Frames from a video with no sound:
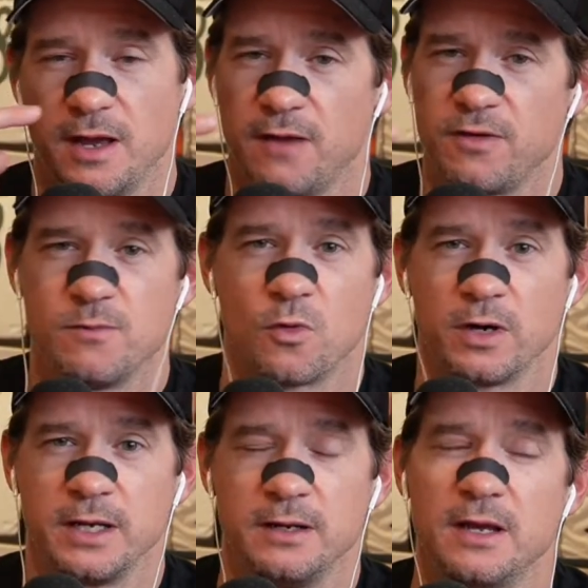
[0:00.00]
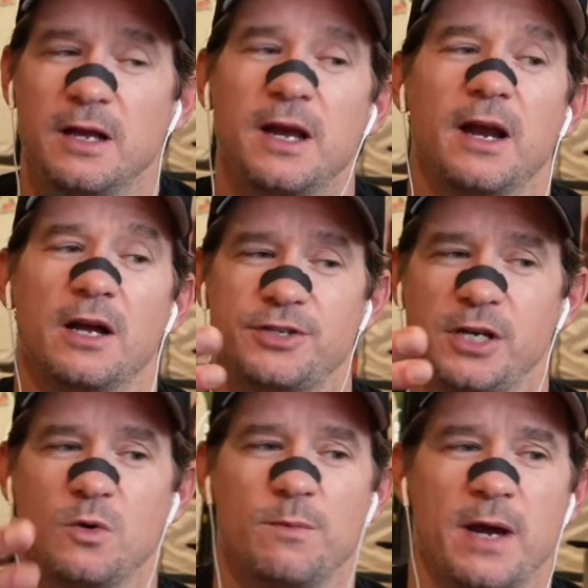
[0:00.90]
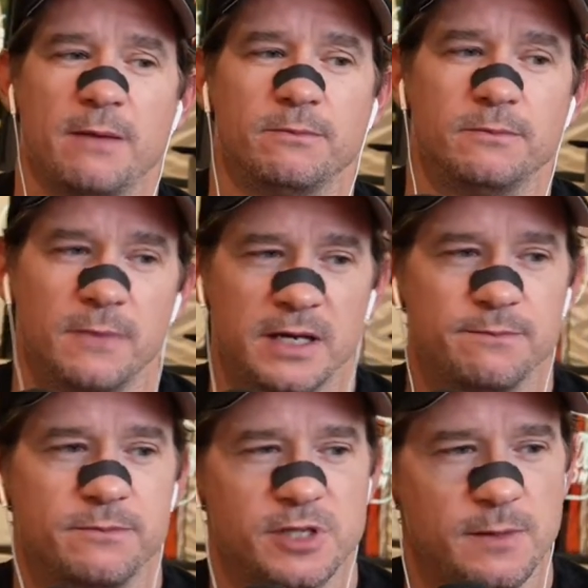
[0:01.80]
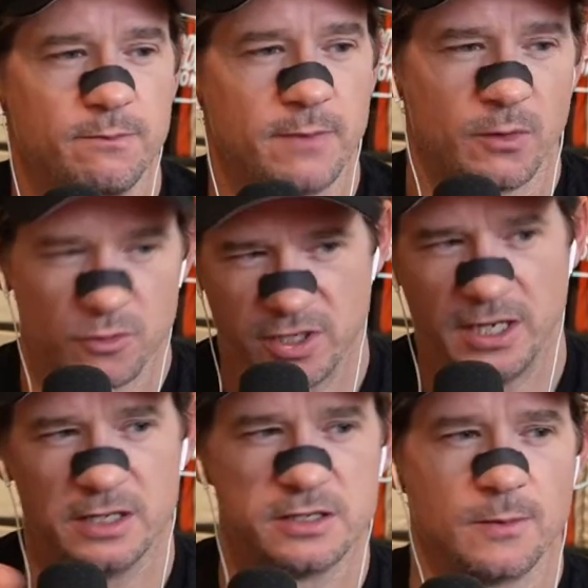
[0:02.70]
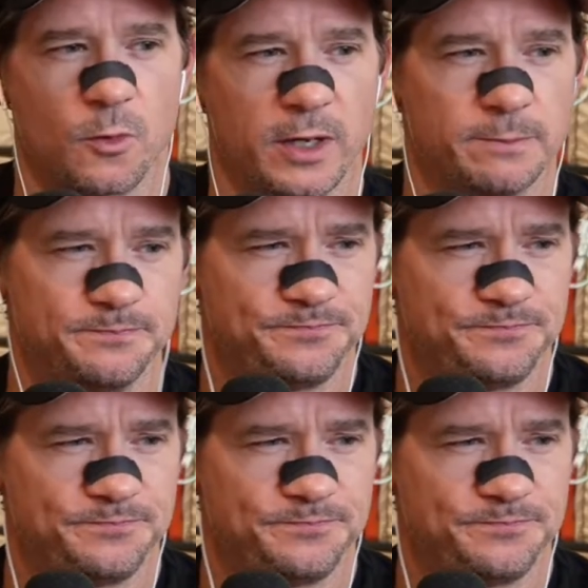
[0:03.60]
Every morning, I'll tell you what my routine is in the morning.